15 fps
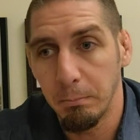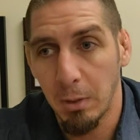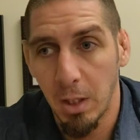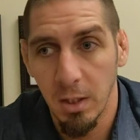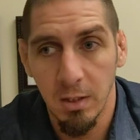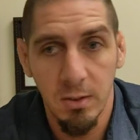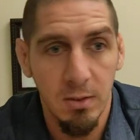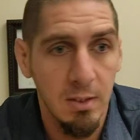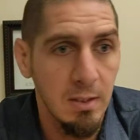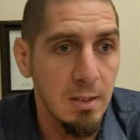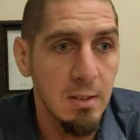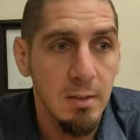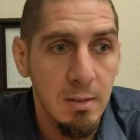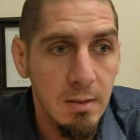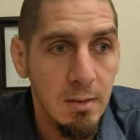
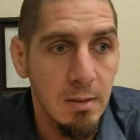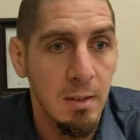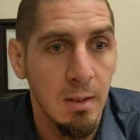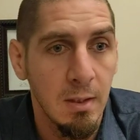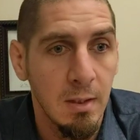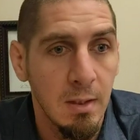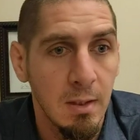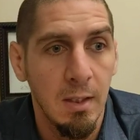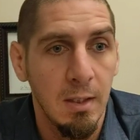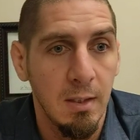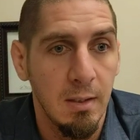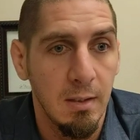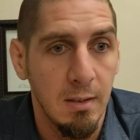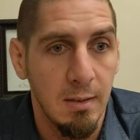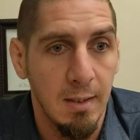policies
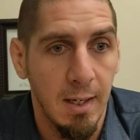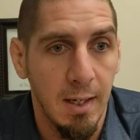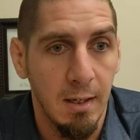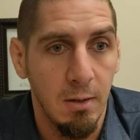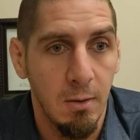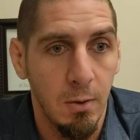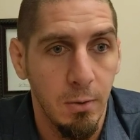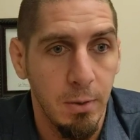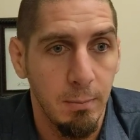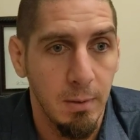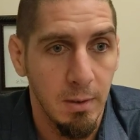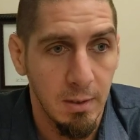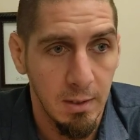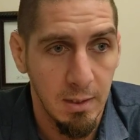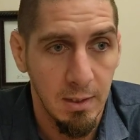that
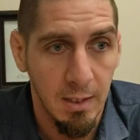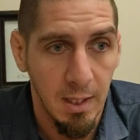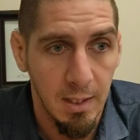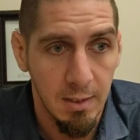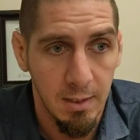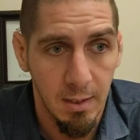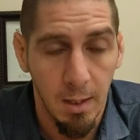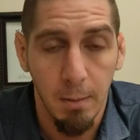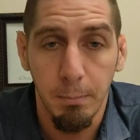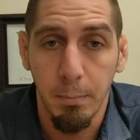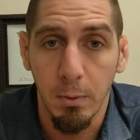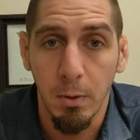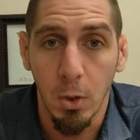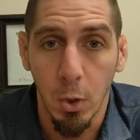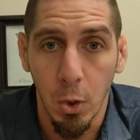ultimately ended up
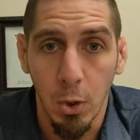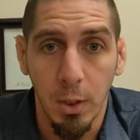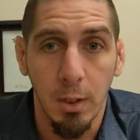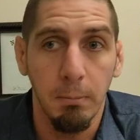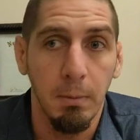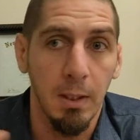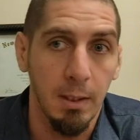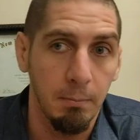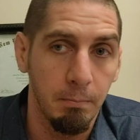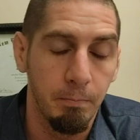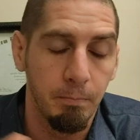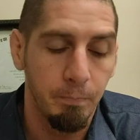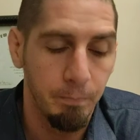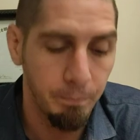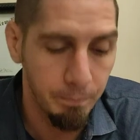hurting me.
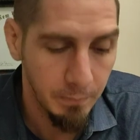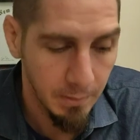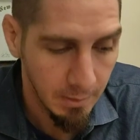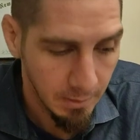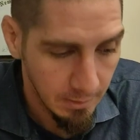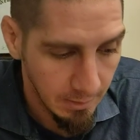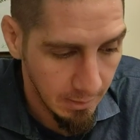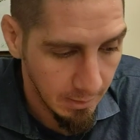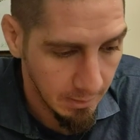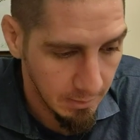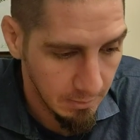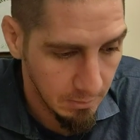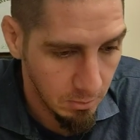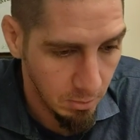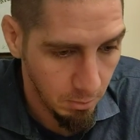
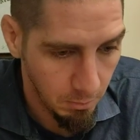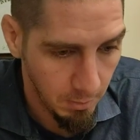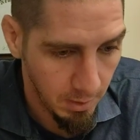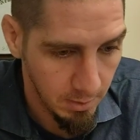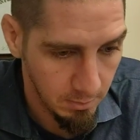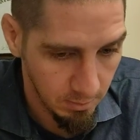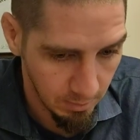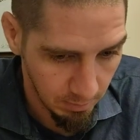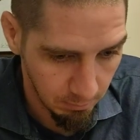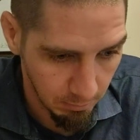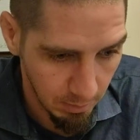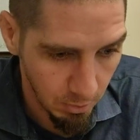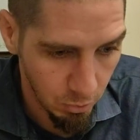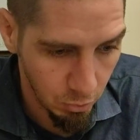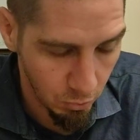And so, as an
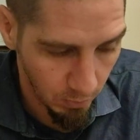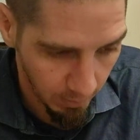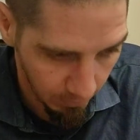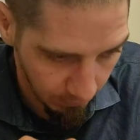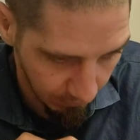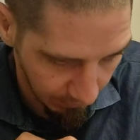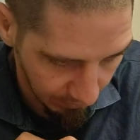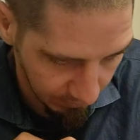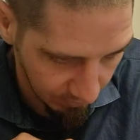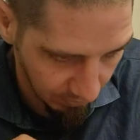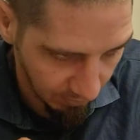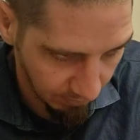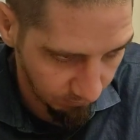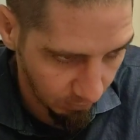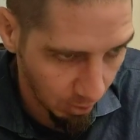administrator and as
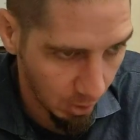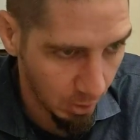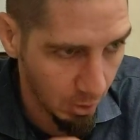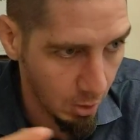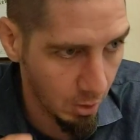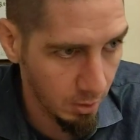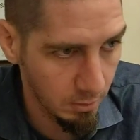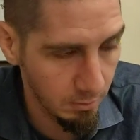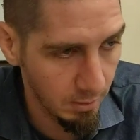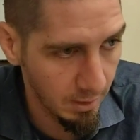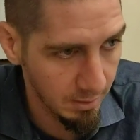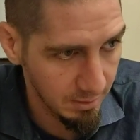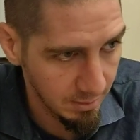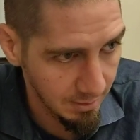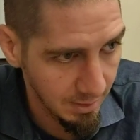I've gone on
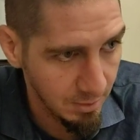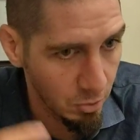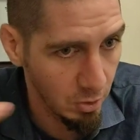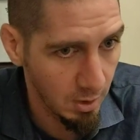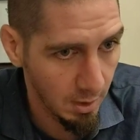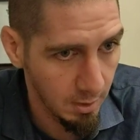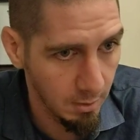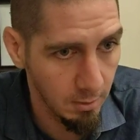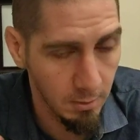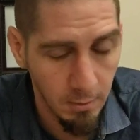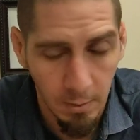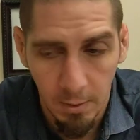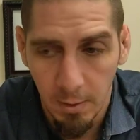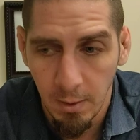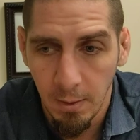as an educator
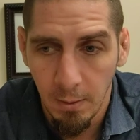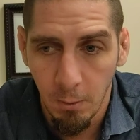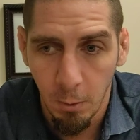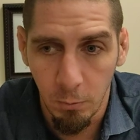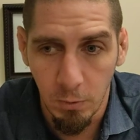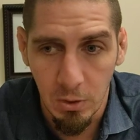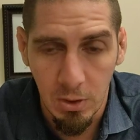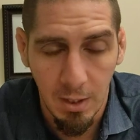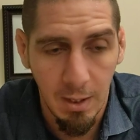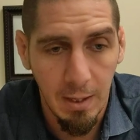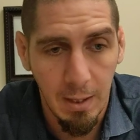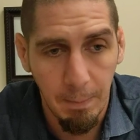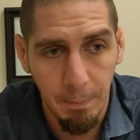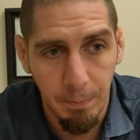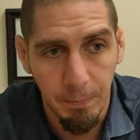over
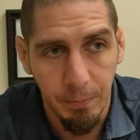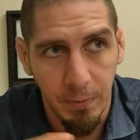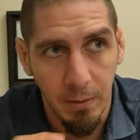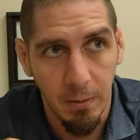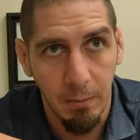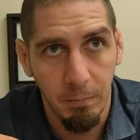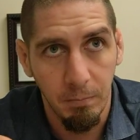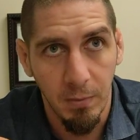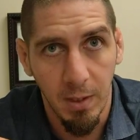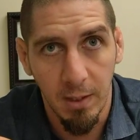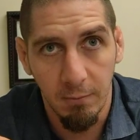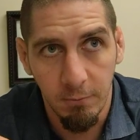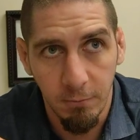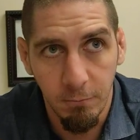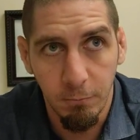time,
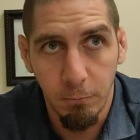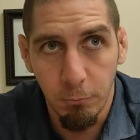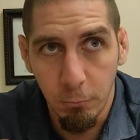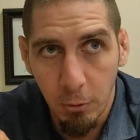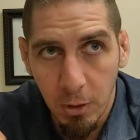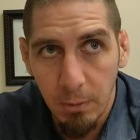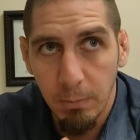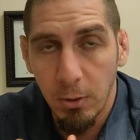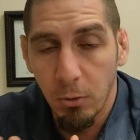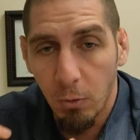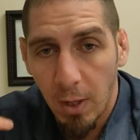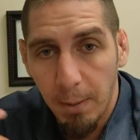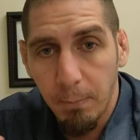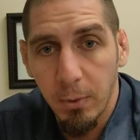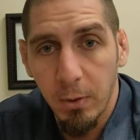I've really been
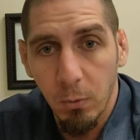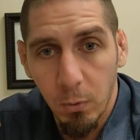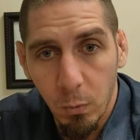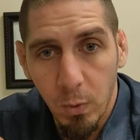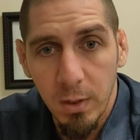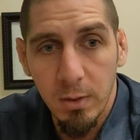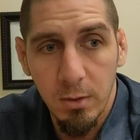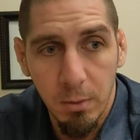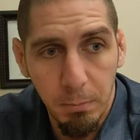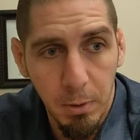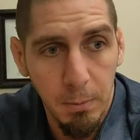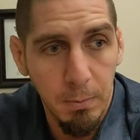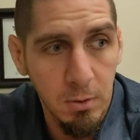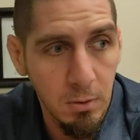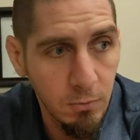grappling with what is the
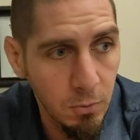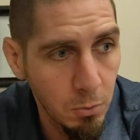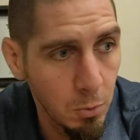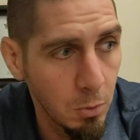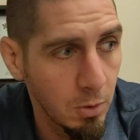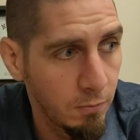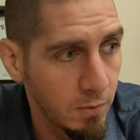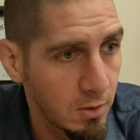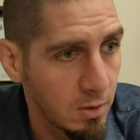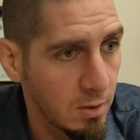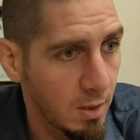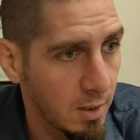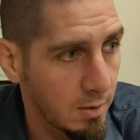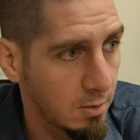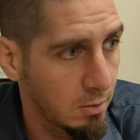purpose of school if it's
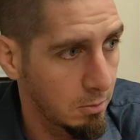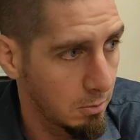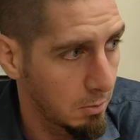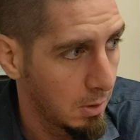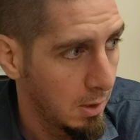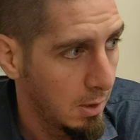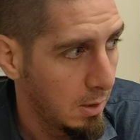not to